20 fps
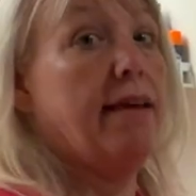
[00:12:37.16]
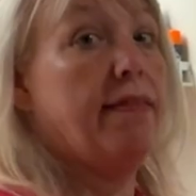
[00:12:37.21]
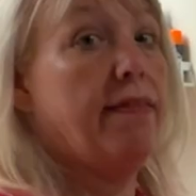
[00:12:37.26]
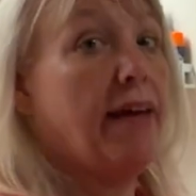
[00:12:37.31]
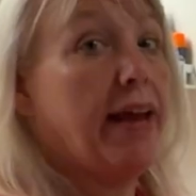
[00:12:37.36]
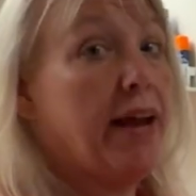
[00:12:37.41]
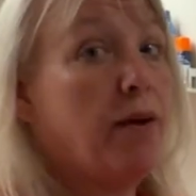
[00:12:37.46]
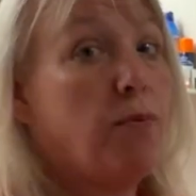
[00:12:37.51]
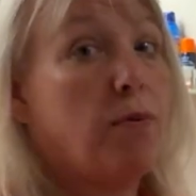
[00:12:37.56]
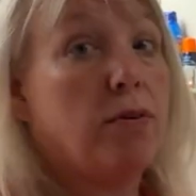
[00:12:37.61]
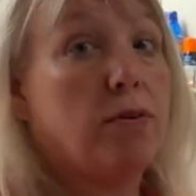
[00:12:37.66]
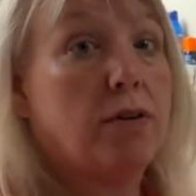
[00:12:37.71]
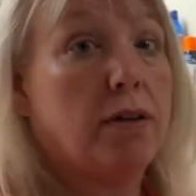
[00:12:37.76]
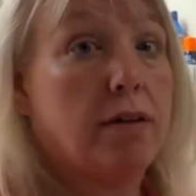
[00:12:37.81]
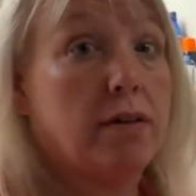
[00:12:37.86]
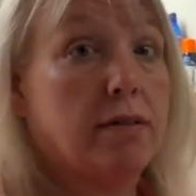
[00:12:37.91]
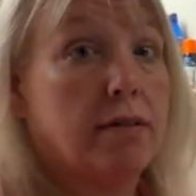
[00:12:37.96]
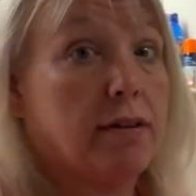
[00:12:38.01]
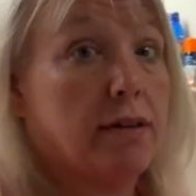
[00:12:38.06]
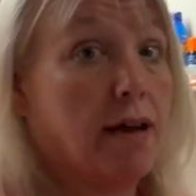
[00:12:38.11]
They will
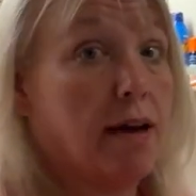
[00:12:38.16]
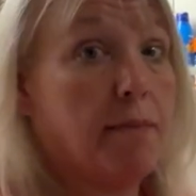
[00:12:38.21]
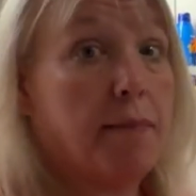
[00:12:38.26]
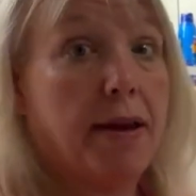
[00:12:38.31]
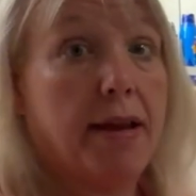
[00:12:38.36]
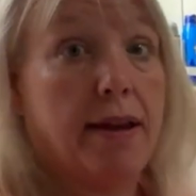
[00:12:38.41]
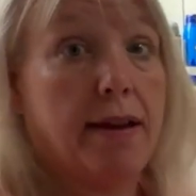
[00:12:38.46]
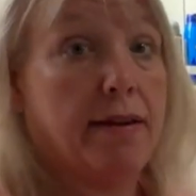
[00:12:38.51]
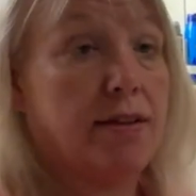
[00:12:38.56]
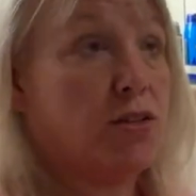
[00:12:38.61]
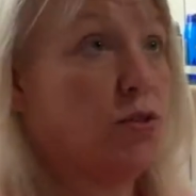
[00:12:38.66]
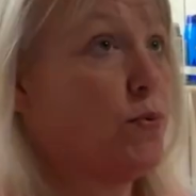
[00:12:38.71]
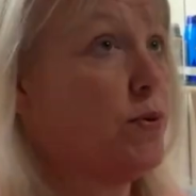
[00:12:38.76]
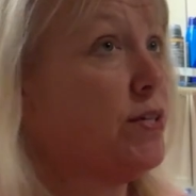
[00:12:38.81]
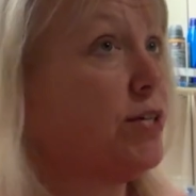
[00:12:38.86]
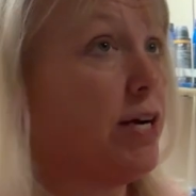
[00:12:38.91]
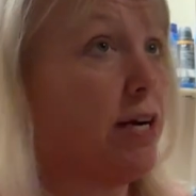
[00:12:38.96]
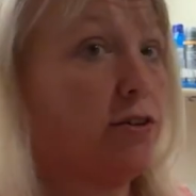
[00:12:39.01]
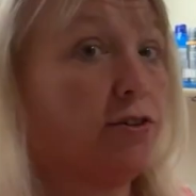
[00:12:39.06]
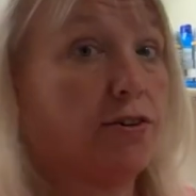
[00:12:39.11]
come in,
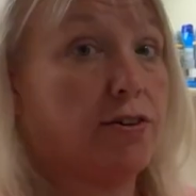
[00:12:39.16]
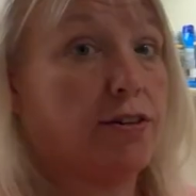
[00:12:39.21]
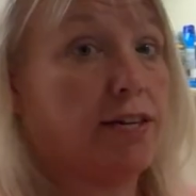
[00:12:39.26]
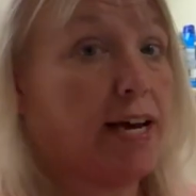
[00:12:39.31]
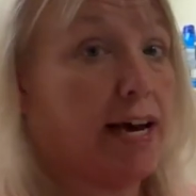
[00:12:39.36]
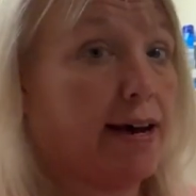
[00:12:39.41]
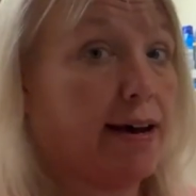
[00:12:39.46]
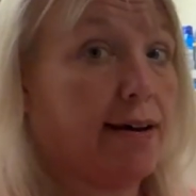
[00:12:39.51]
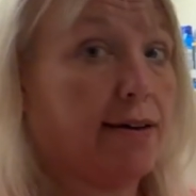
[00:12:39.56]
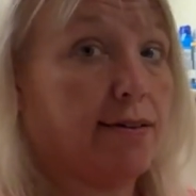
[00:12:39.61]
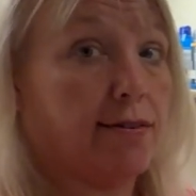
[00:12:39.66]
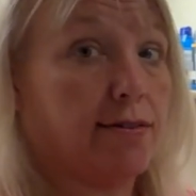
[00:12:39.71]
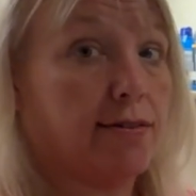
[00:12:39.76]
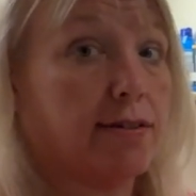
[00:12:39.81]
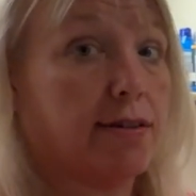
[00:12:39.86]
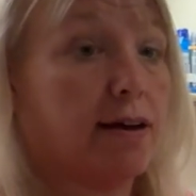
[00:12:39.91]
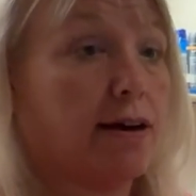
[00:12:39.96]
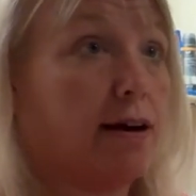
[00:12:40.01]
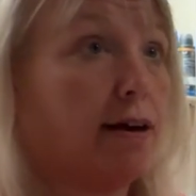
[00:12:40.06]
switch out your towels.